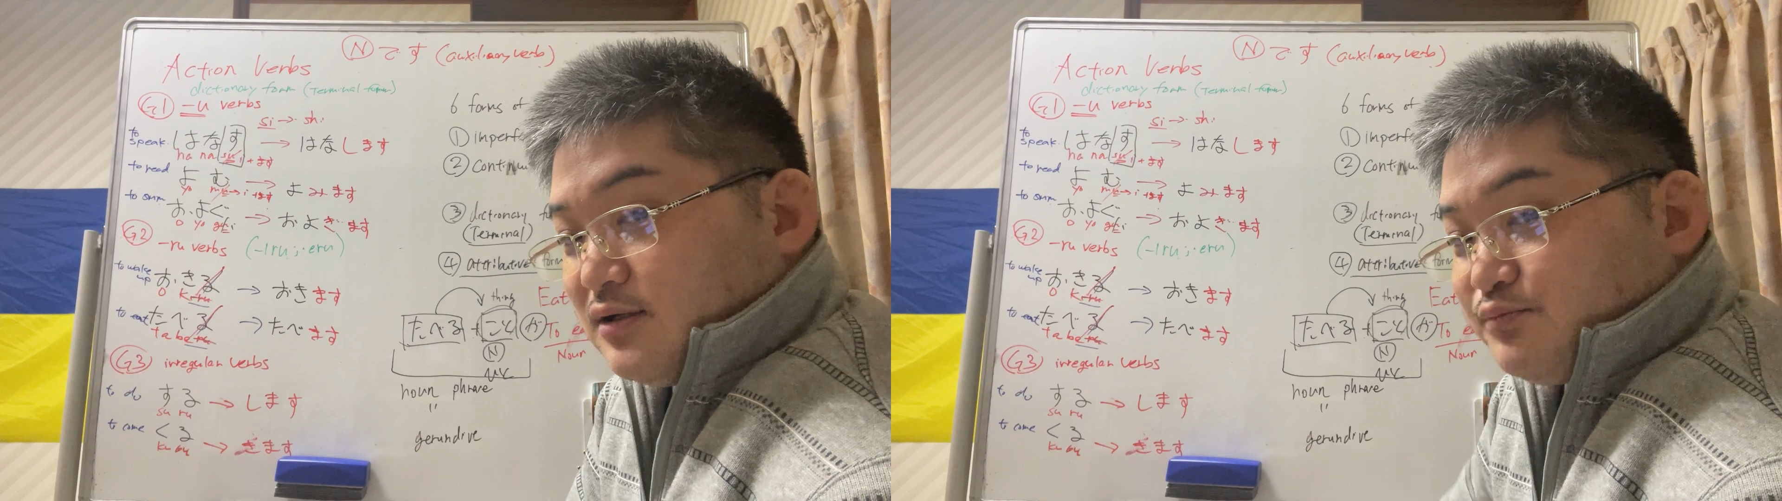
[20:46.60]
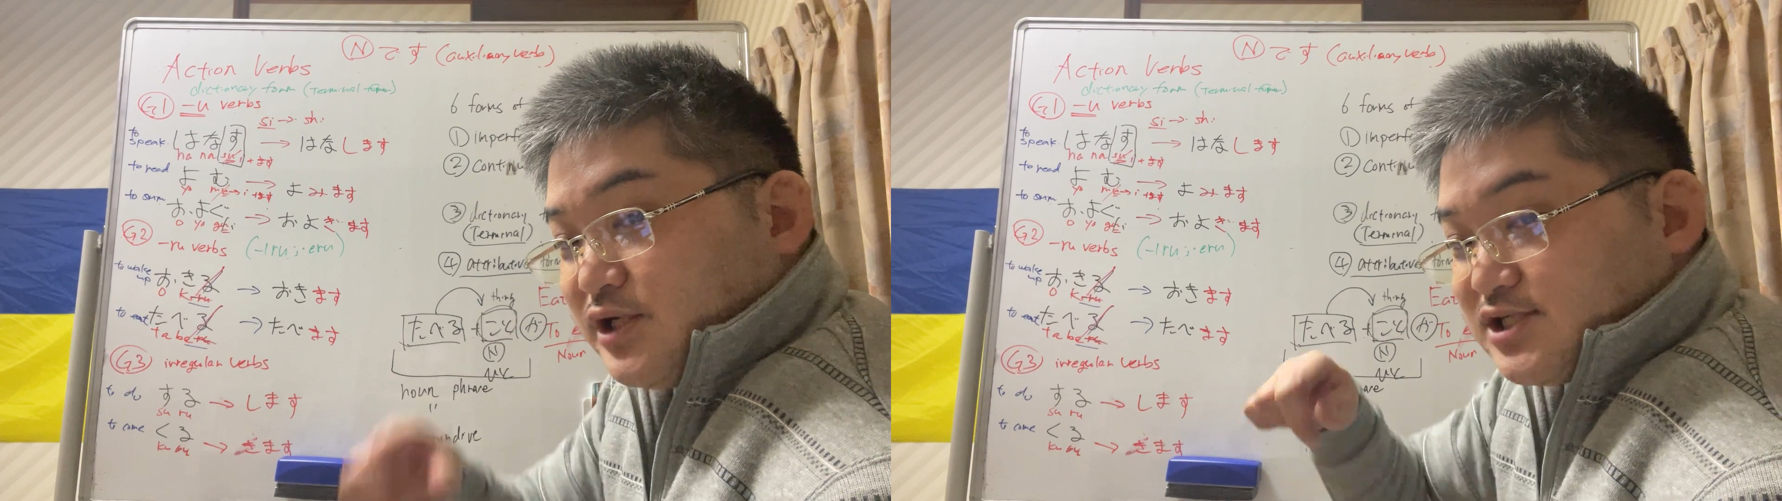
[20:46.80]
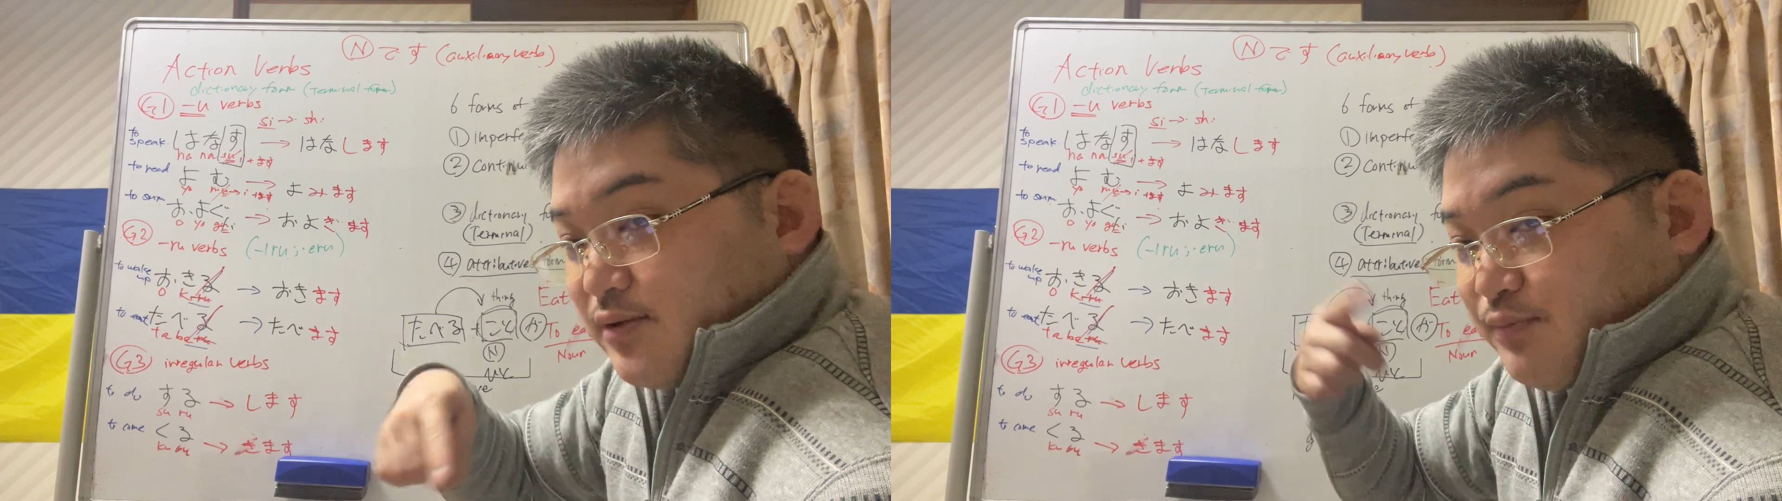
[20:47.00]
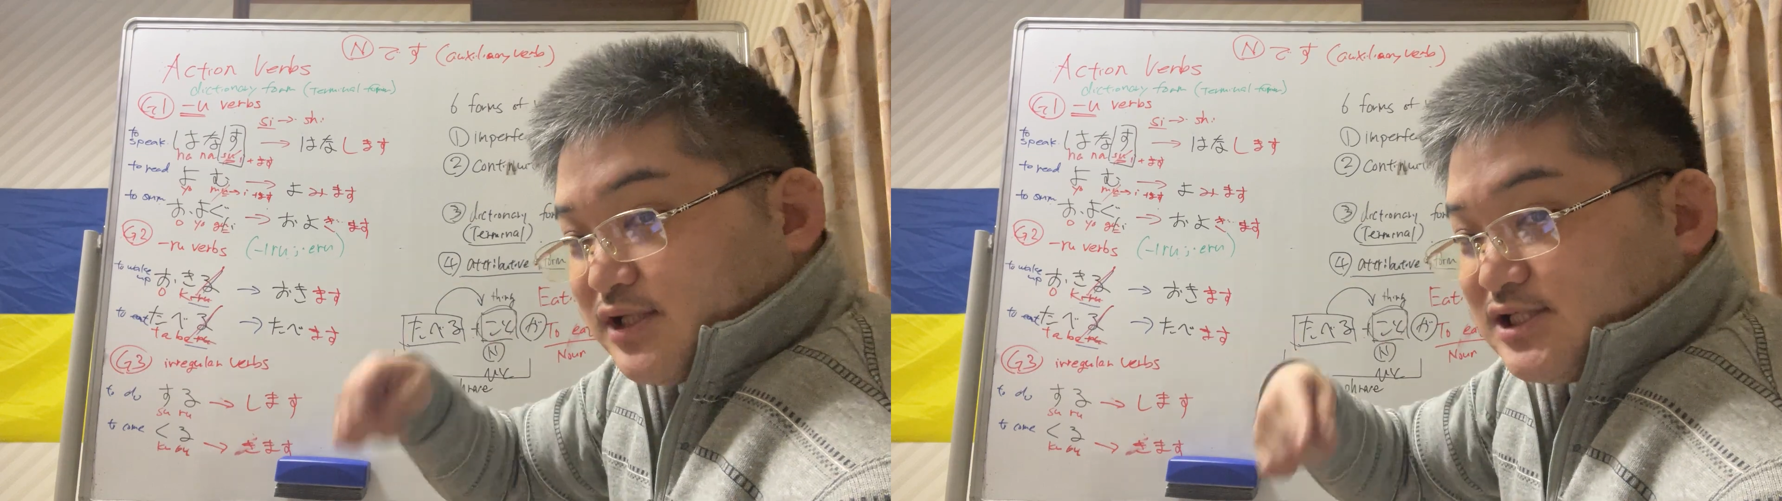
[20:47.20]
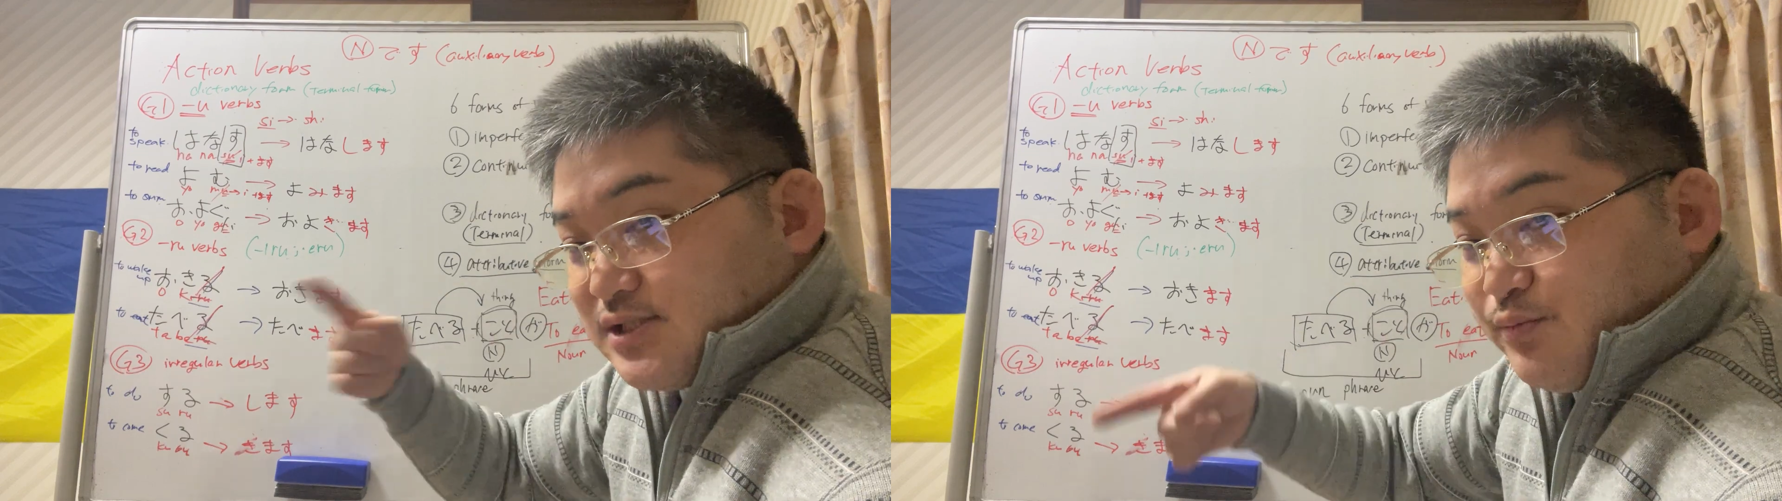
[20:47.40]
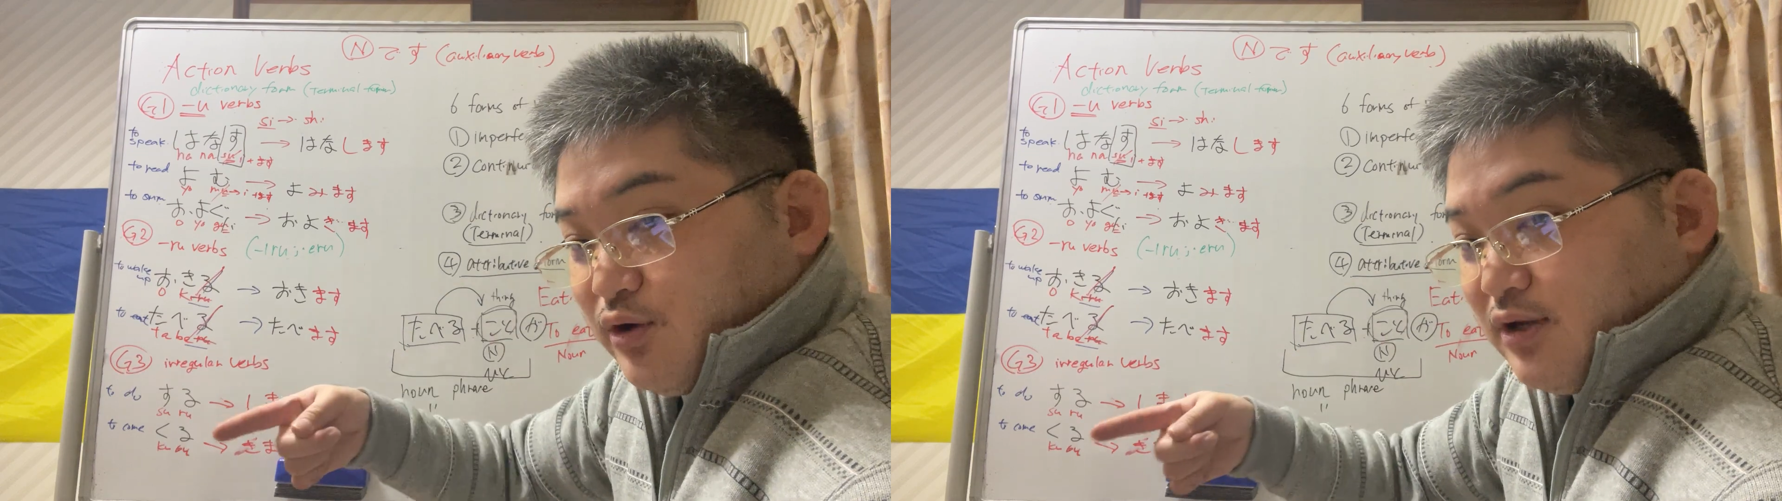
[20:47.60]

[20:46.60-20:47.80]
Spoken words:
present participle